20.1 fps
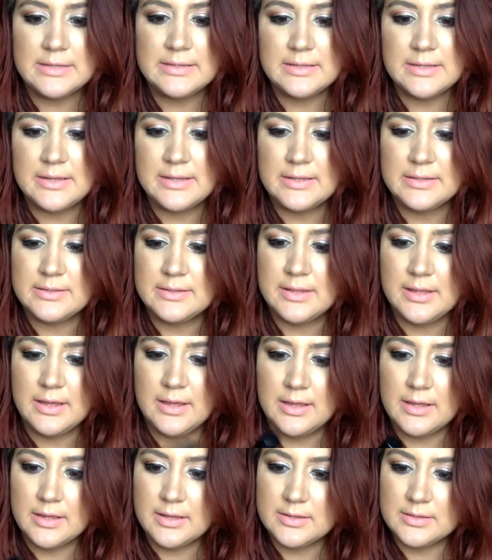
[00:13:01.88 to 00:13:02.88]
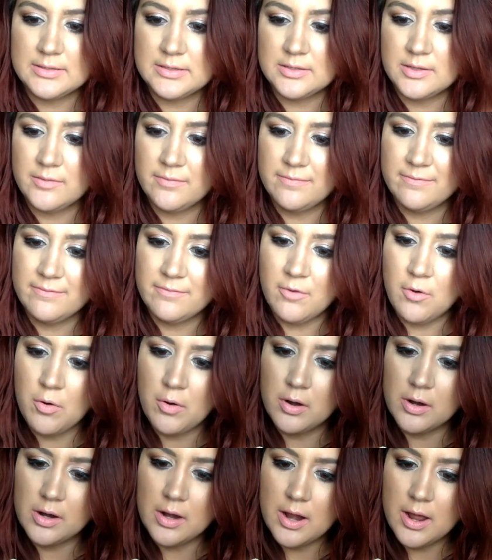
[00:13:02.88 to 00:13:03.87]
This is the
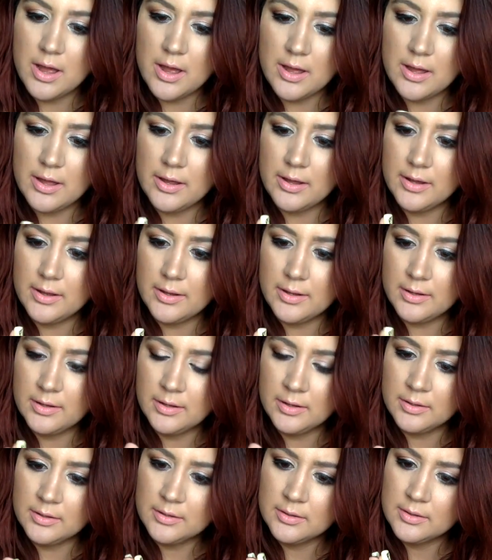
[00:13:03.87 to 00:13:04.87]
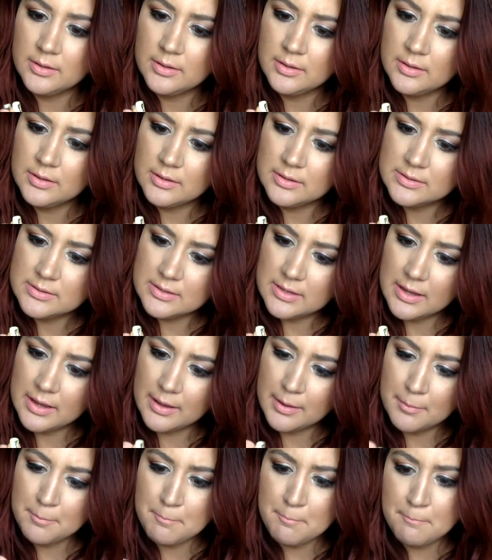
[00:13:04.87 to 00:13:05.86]
Sephora
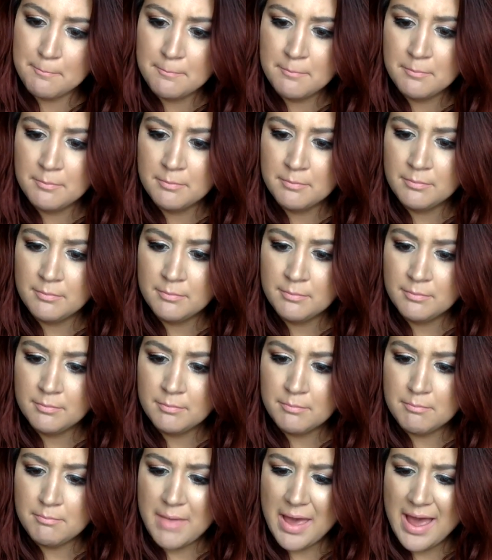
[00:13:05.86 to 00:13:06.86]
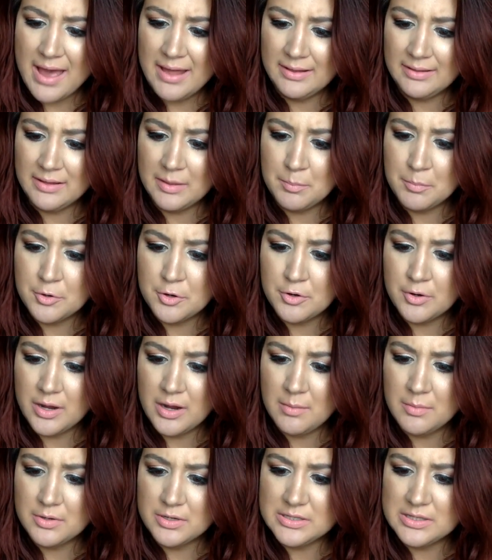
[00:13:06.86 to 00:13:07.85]
like matte lip
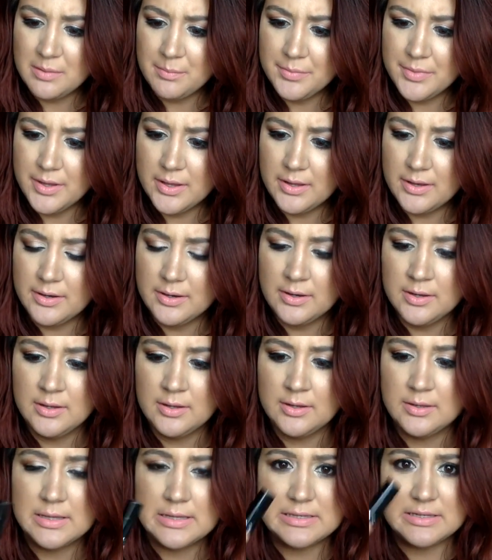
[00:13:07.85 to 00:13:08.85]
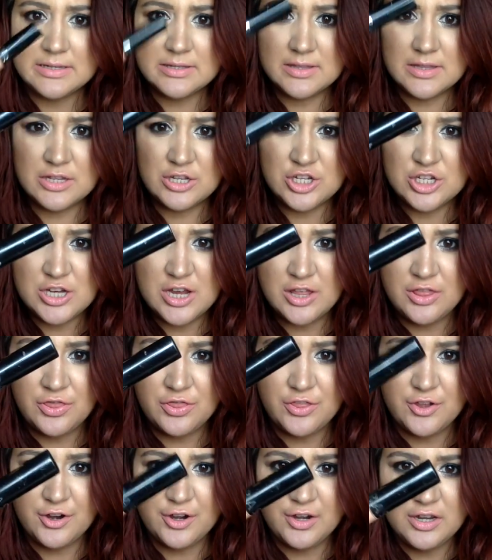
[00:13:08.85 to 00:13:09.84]
cream or something. This is in the shade
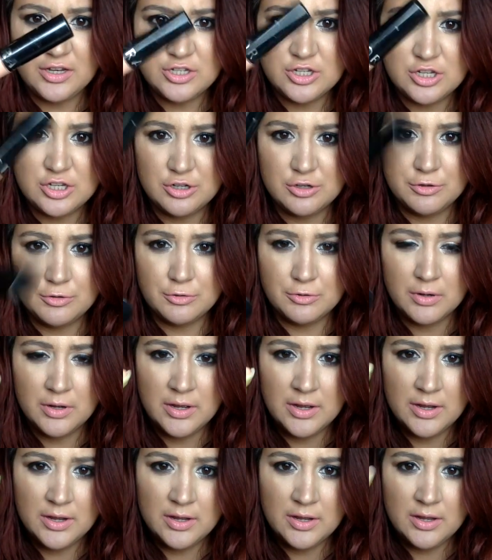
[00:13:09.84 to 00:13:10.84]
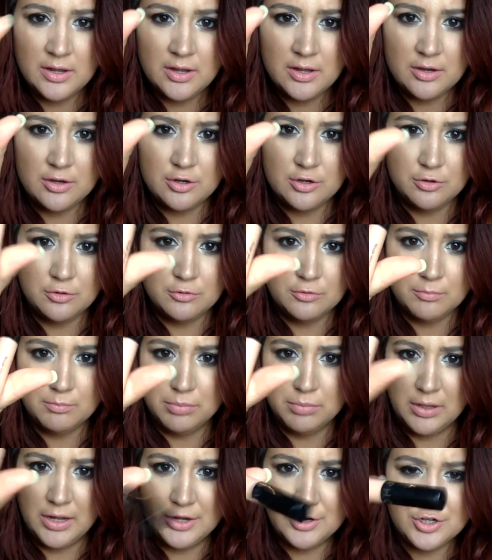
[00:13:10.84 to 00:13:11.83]
32 nude
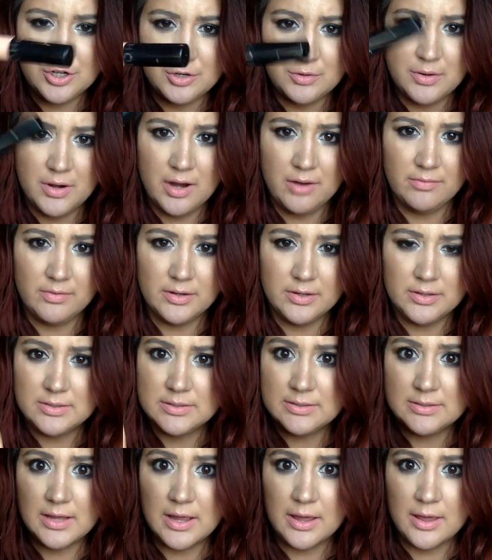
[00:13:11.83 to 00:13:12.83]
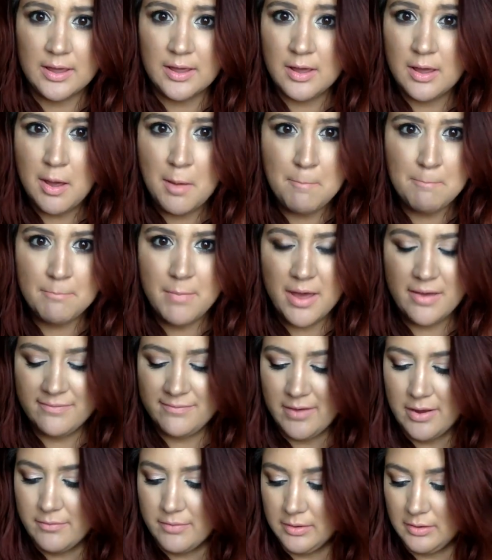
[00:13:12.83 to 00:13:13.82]
blush or whatever. This is like my
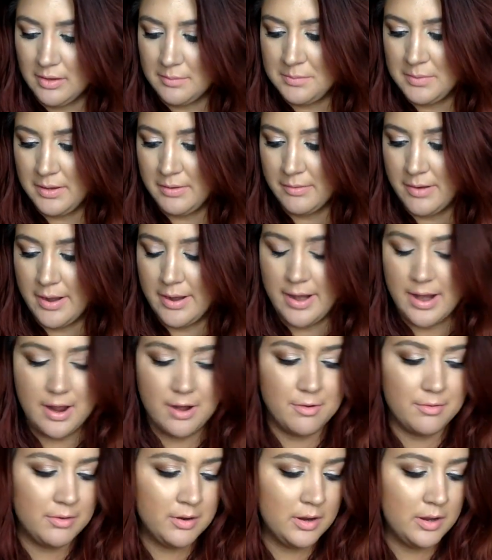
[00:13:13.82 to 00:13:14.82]
favorite lippy right now.